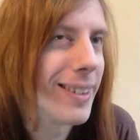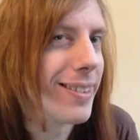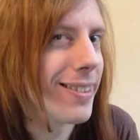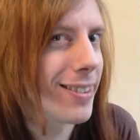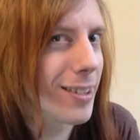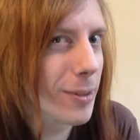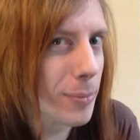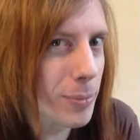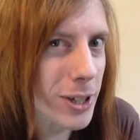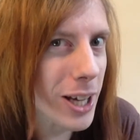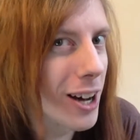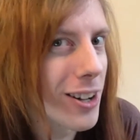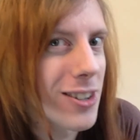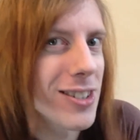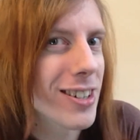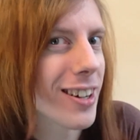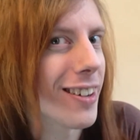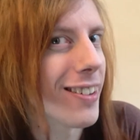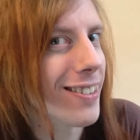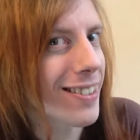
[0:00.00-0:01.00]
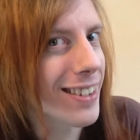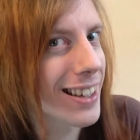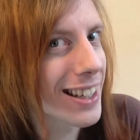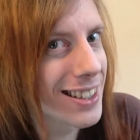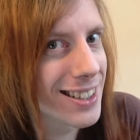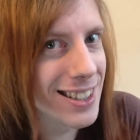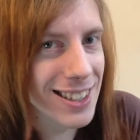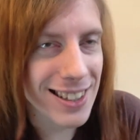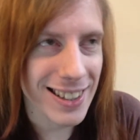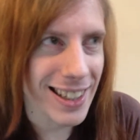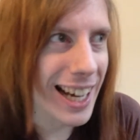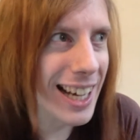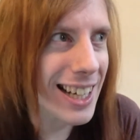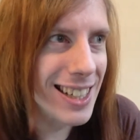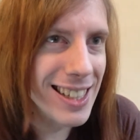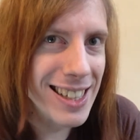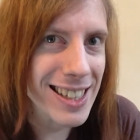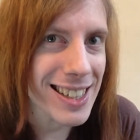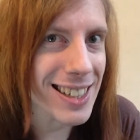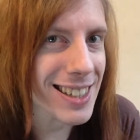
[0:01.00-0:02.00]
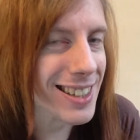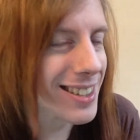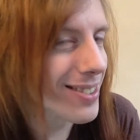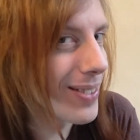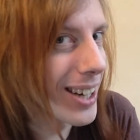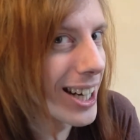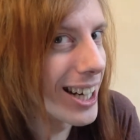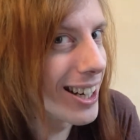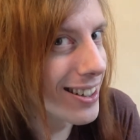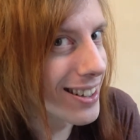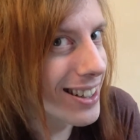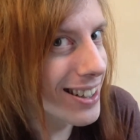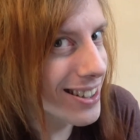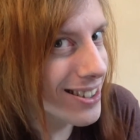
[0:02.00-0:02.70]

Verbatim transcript: subconsciously delayed it into my early